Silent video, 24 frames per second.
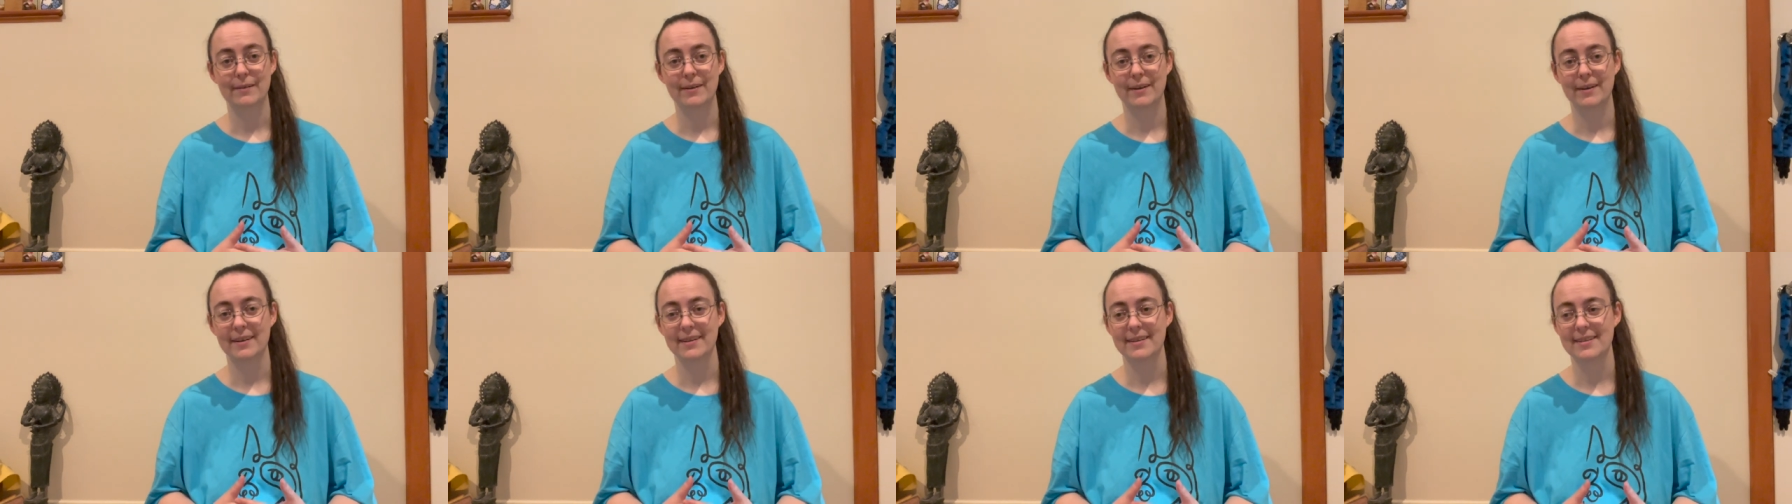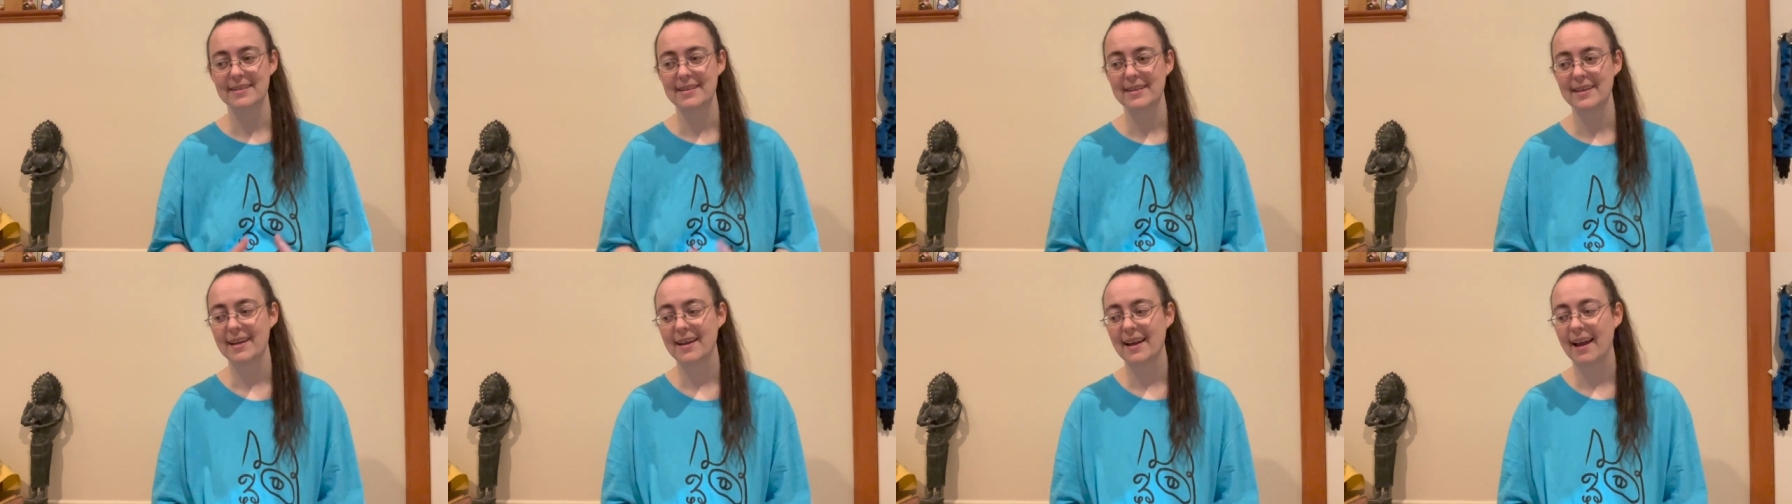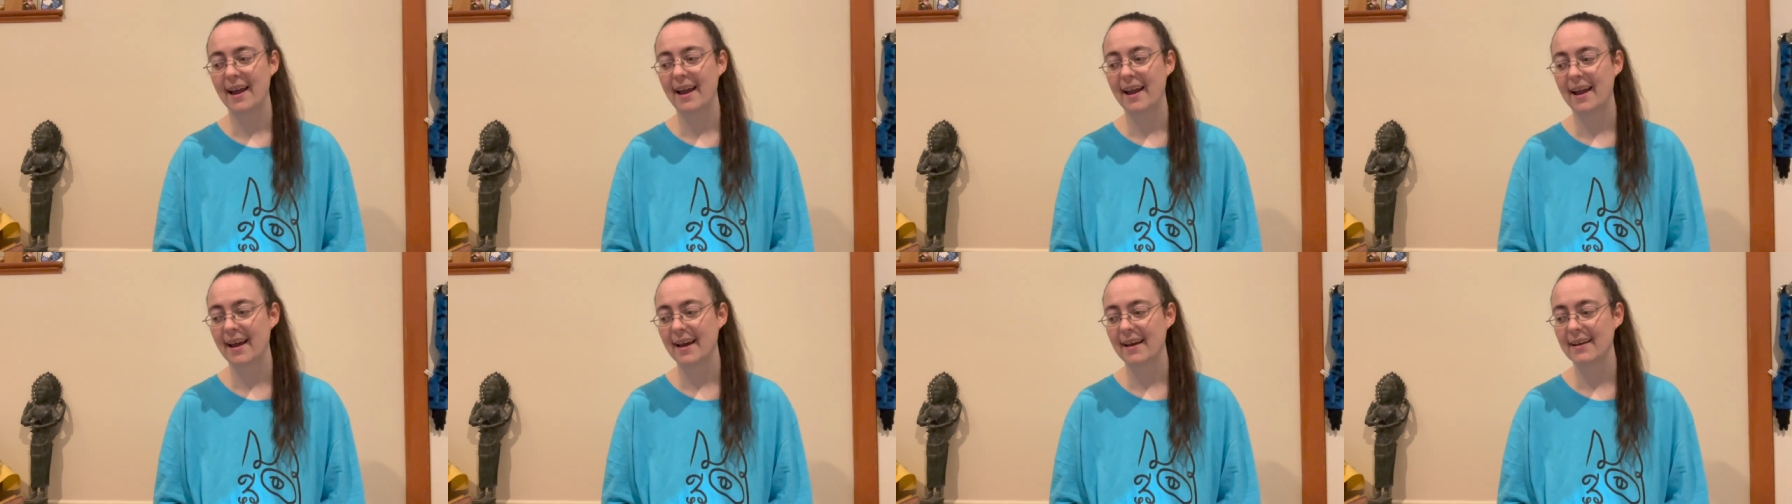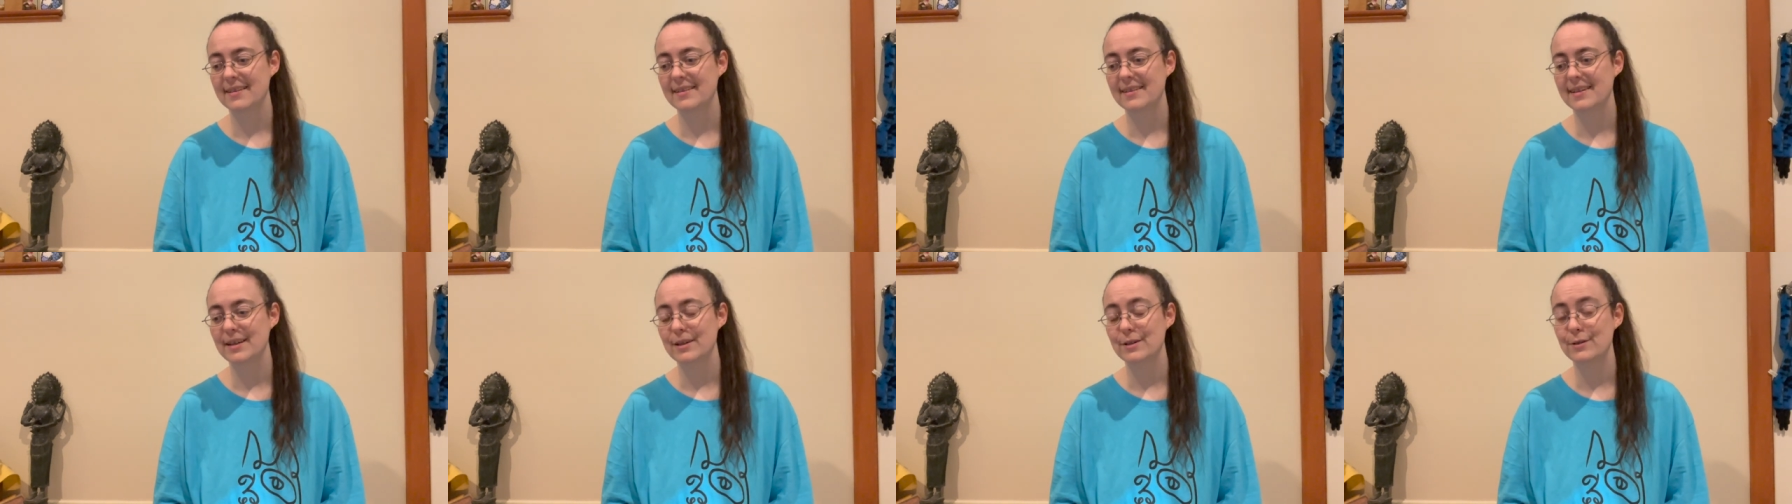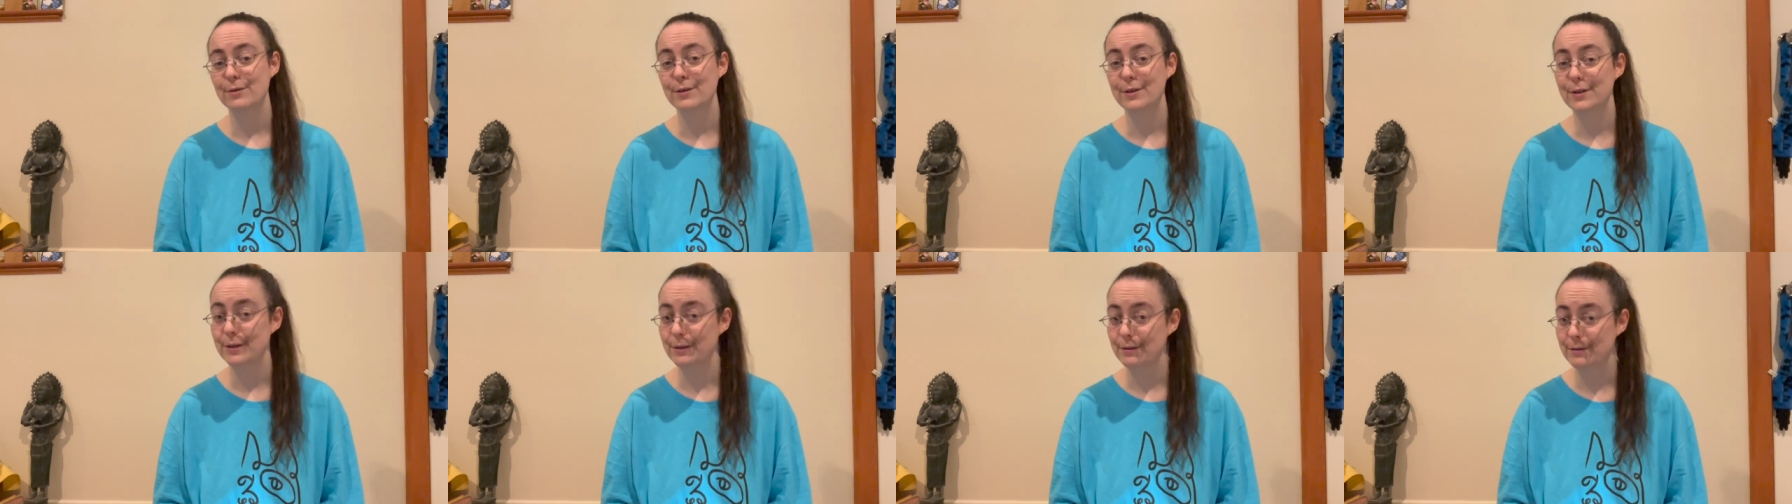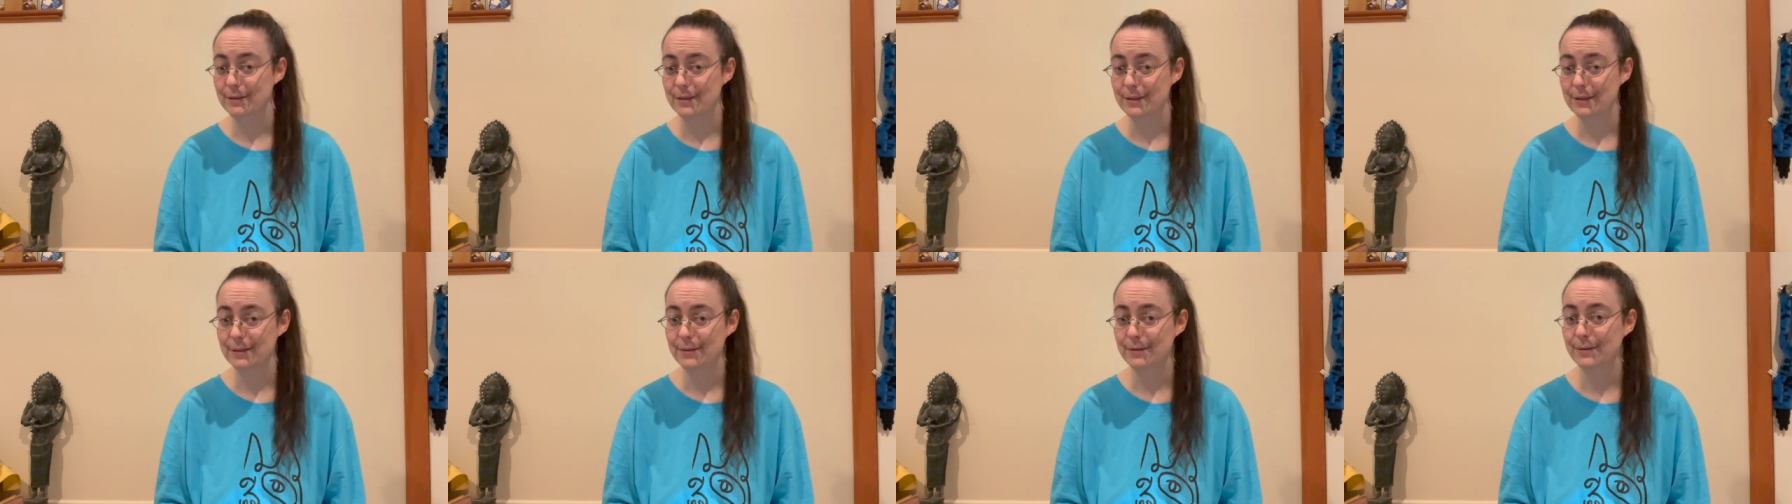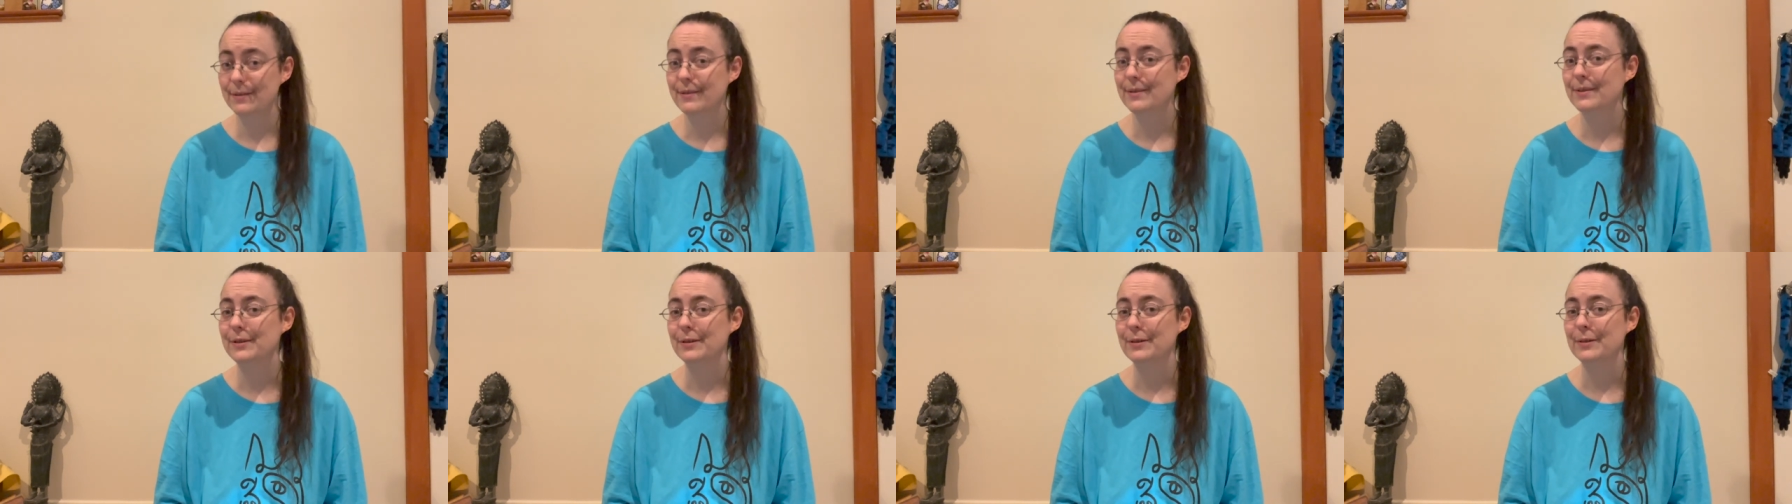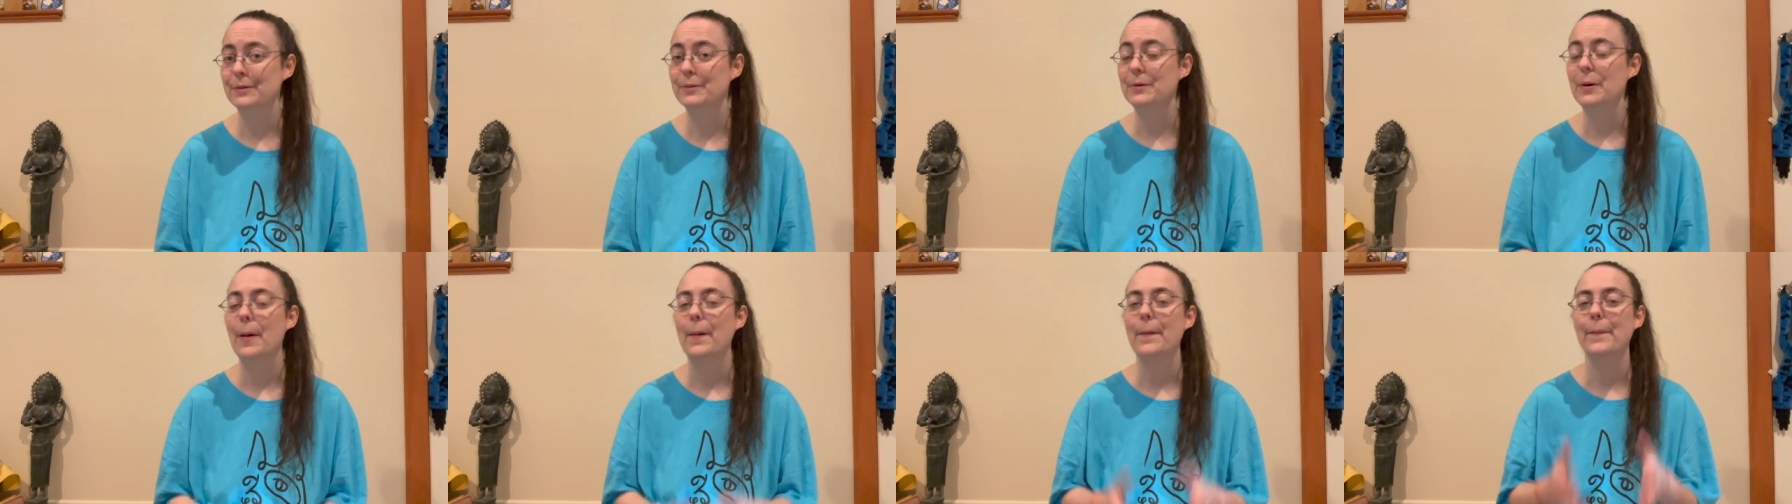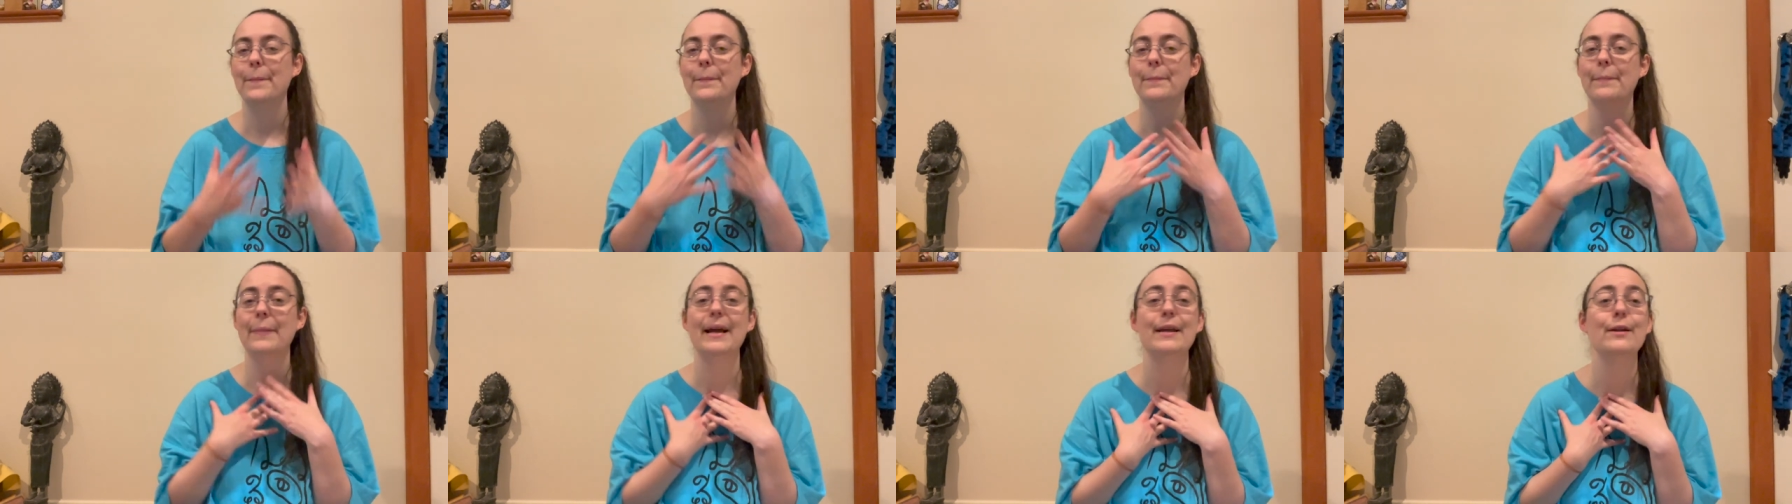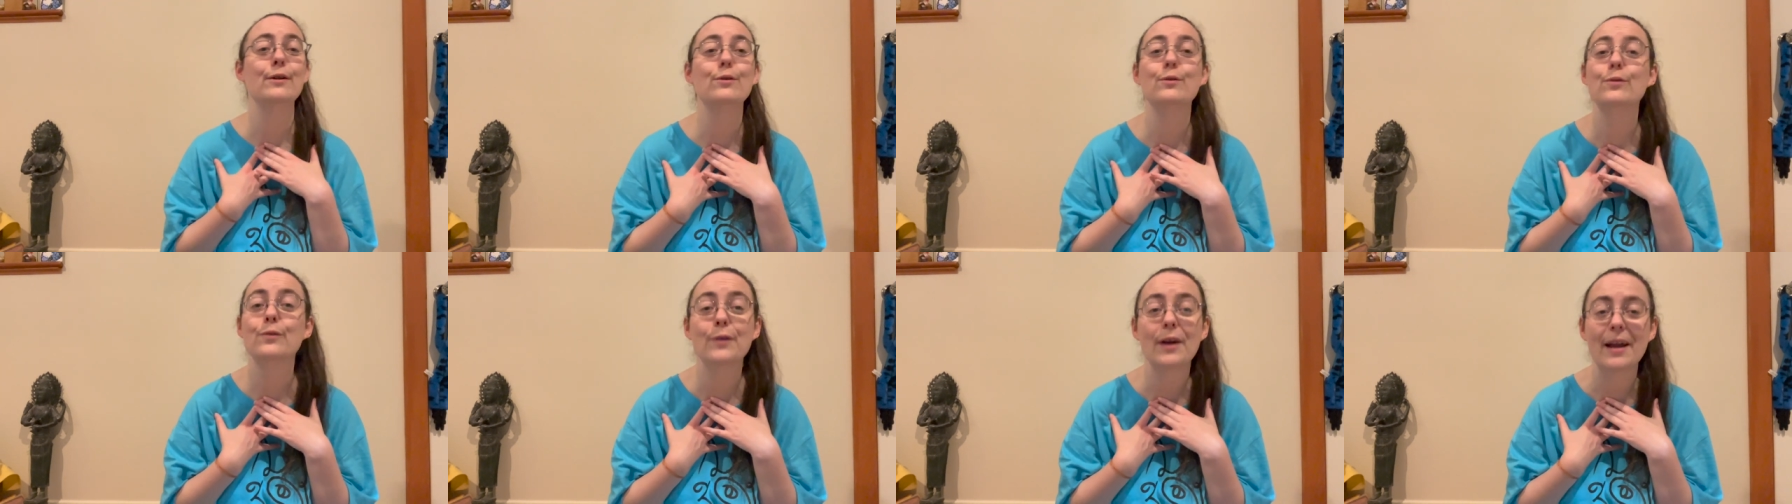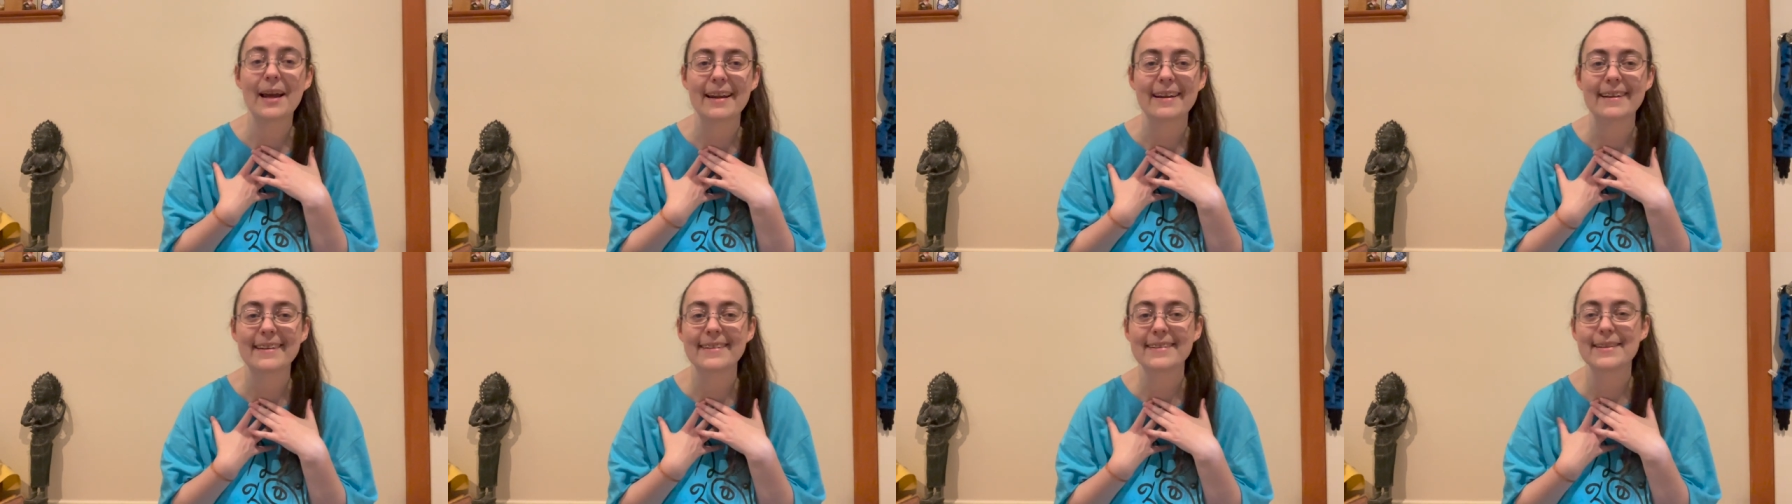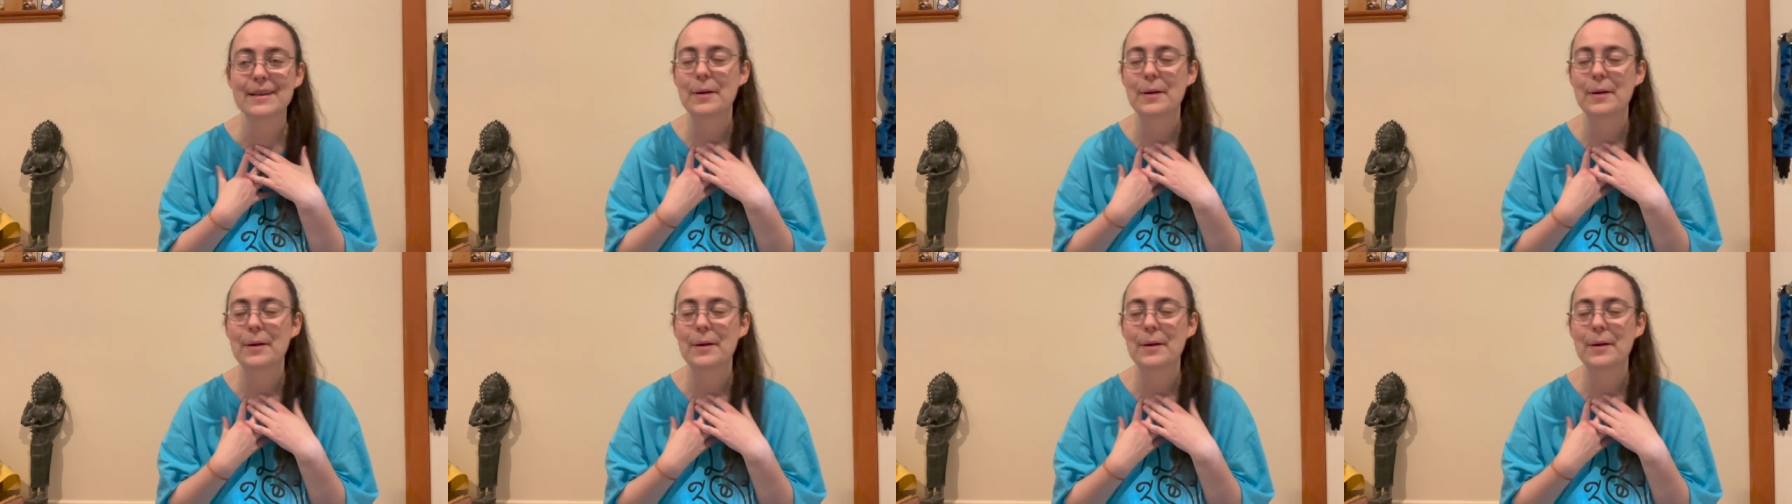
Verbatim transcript: honestly, and introduce you to my new friend.